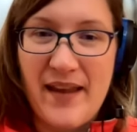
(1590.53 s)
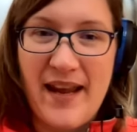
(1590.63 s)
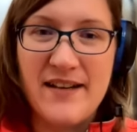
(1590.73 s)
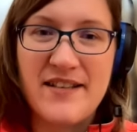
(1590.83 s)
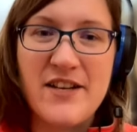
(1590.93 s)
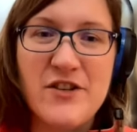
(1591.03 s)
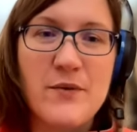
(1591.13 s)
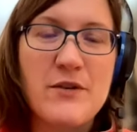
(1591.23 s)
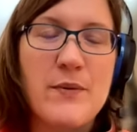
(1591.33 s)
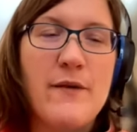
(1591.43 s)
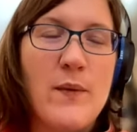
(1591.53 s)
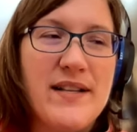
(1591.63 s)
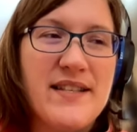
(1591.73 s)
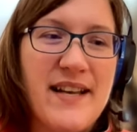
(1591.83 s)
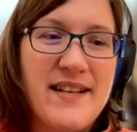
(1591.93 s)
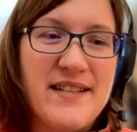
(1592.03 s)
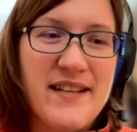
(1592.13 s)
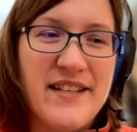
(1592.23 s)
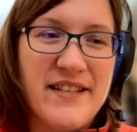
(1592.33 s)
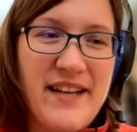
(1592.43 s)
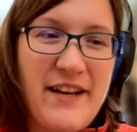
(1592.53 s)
And essentially what 1201 says is